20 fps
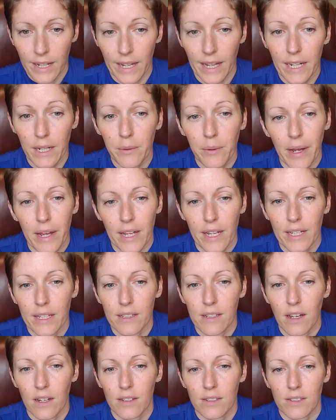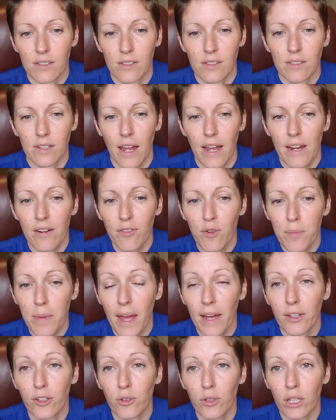Anyway, aside from
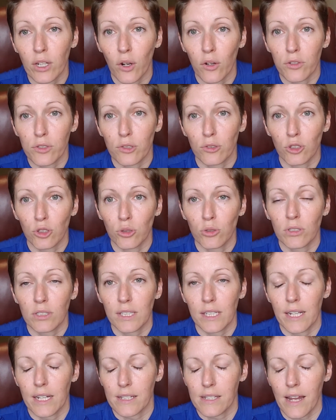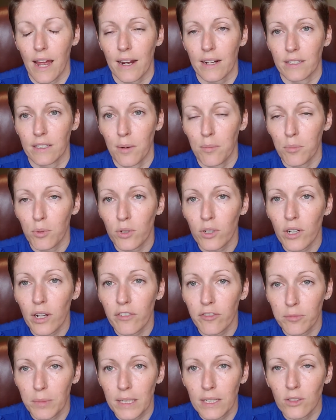that, you can also choose the exact number
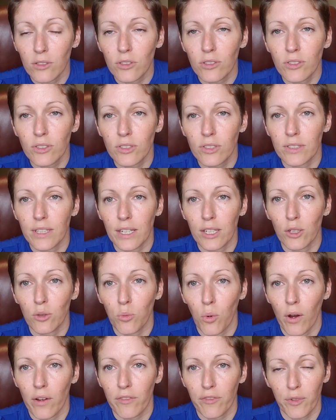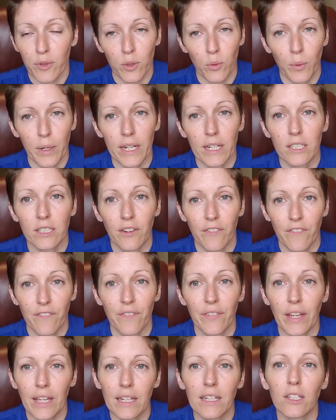of meals that you want for the week to
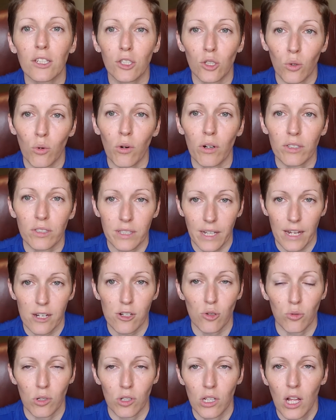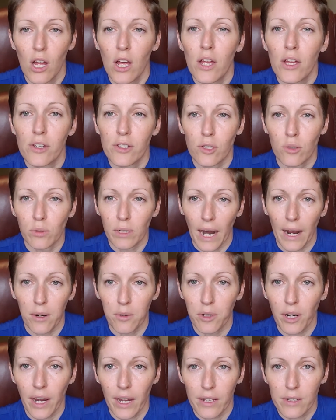fit your schedule. So in
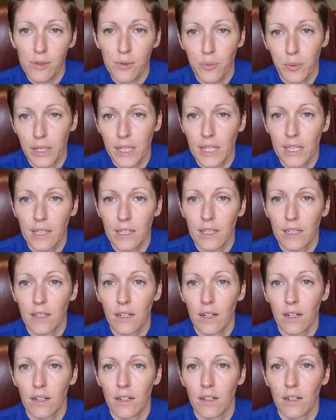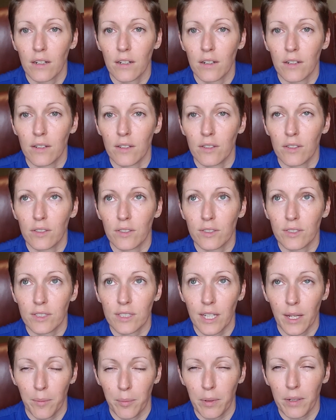our case, we
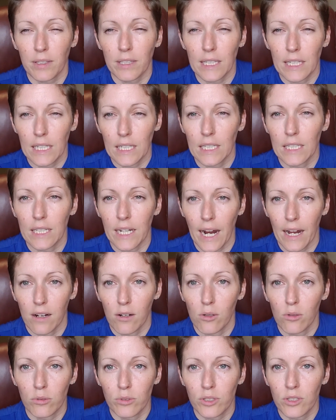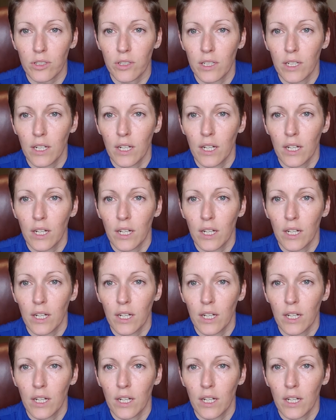typically eat out